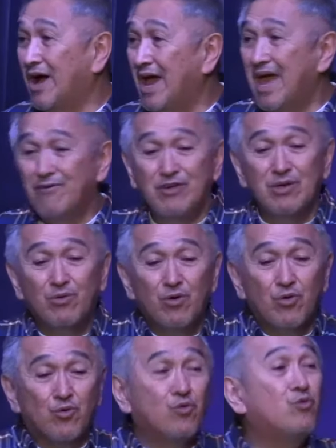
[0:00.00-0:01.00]
having
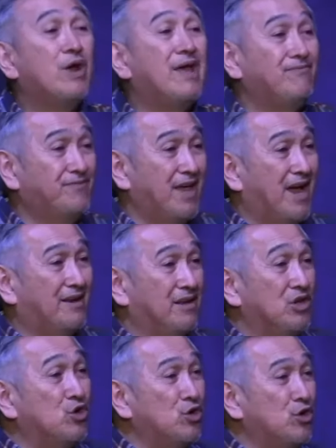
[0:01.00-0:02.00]
read that,
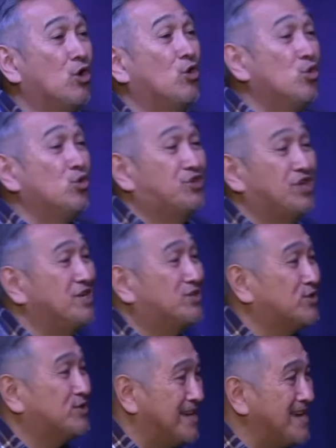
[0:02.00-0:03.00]
you know who
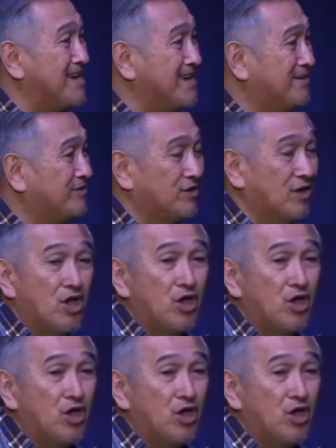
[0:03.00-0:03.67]
Jesus is,